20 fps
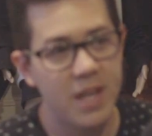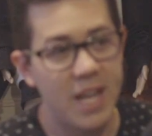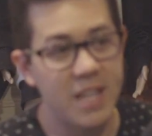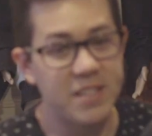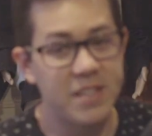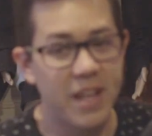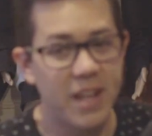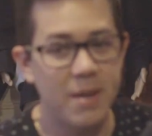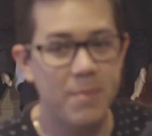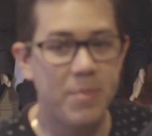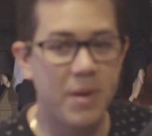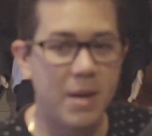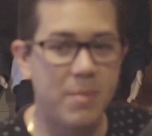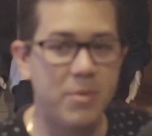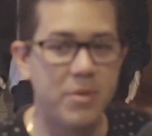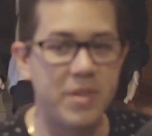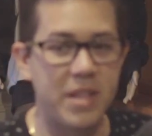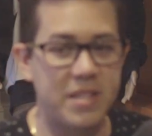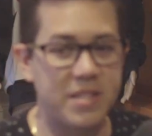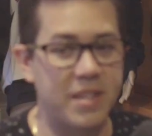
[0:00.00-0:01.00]
It's not a
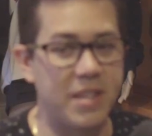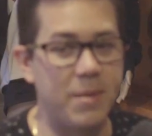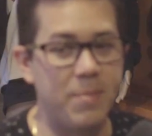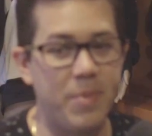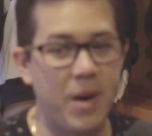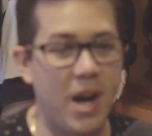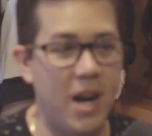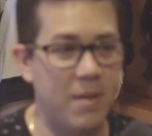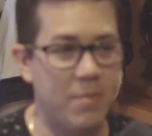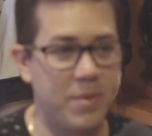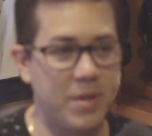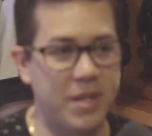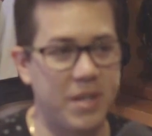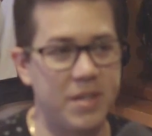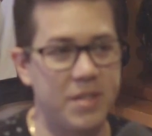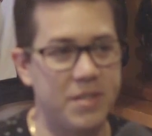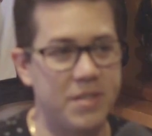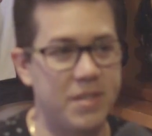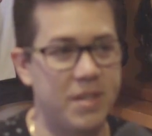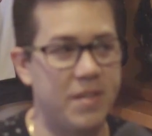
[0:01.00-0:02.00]
bubble that's going to pop
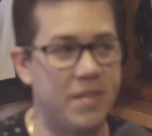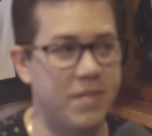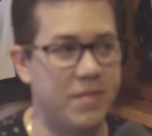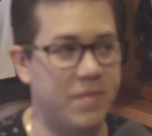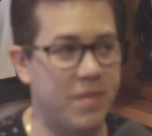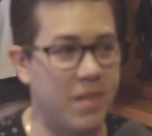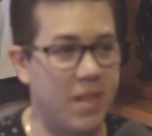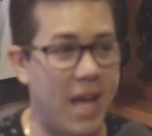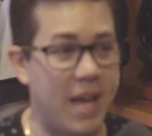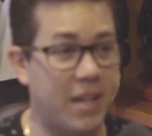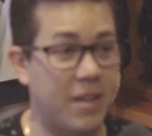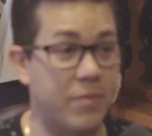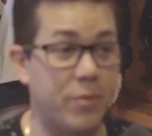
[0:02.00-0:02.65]
because of lack of